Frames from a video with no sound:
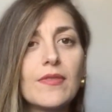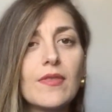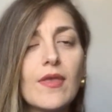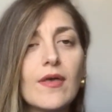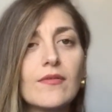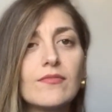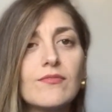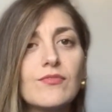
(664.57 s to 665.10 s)

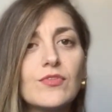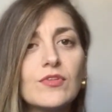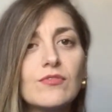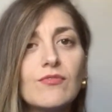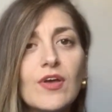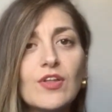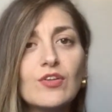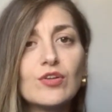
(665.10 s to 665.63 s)

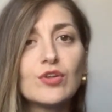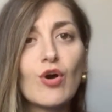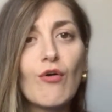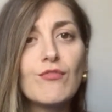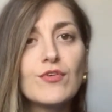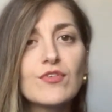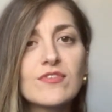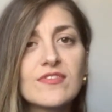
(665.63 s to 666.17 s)
when the
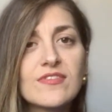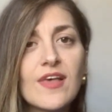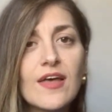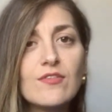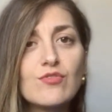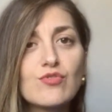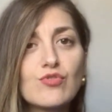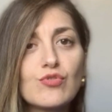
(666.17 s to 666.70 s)
lawyer
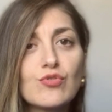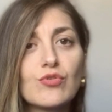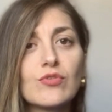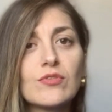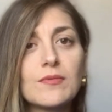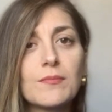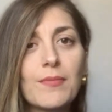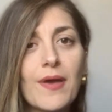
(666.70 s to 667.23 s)
sends you
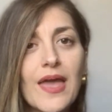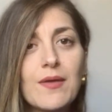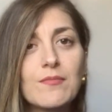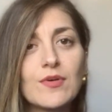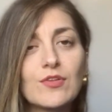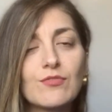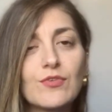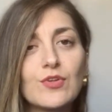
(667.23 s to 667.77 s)
the
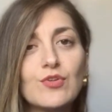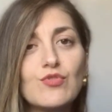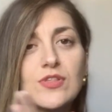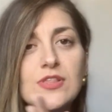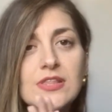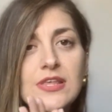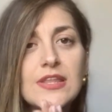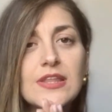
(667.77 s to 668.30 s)
payment, when you
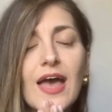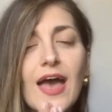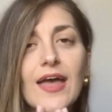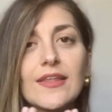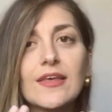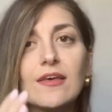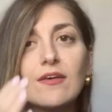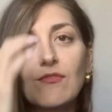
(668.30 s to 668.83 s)
see
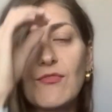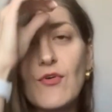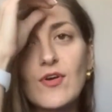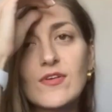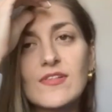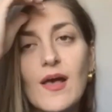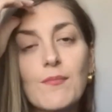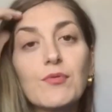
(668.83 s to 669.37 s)
that, for
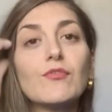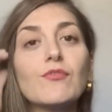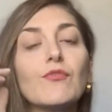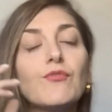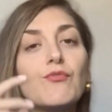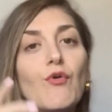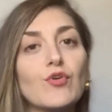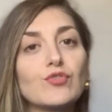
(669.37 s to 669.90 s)

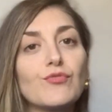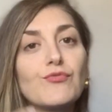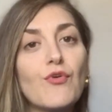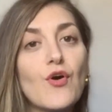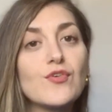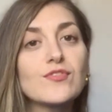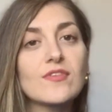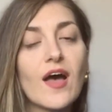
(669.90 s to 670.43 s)
example, for the
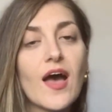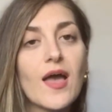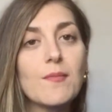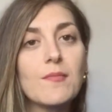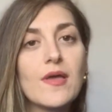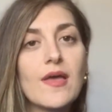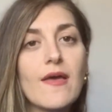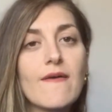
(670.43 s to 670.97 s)
first
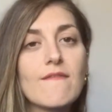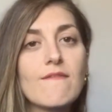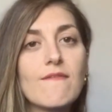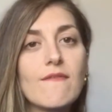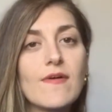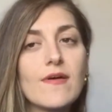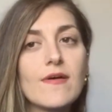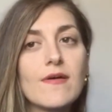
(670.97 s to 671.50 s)
time,
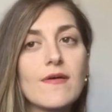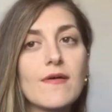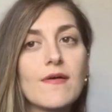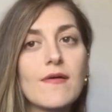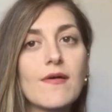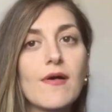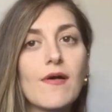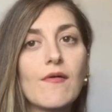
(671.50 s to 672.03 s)

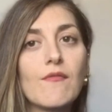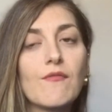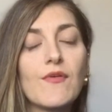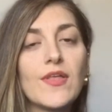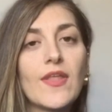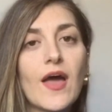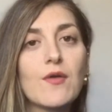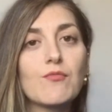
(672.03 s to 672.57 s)

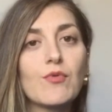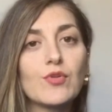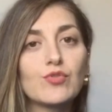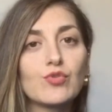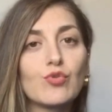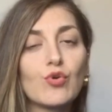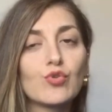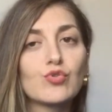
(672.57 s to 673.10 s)
when I want
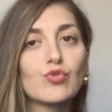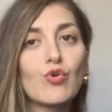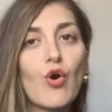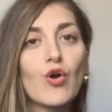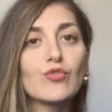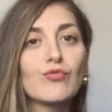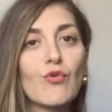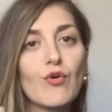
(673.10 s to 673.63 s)
to go to
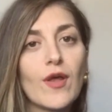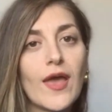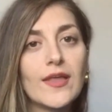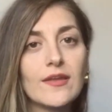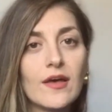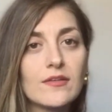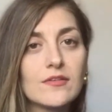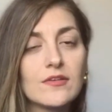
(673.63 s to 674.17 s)
court for
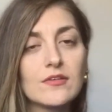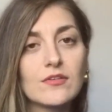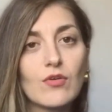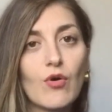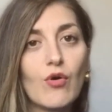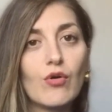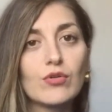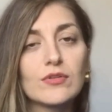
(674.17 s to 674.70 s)
another
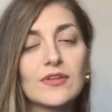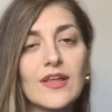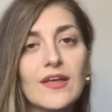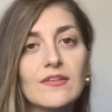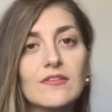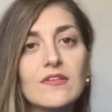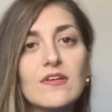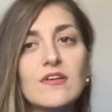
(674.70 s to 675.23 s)
old
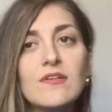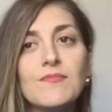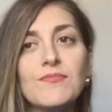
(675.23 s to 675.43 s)
landlord,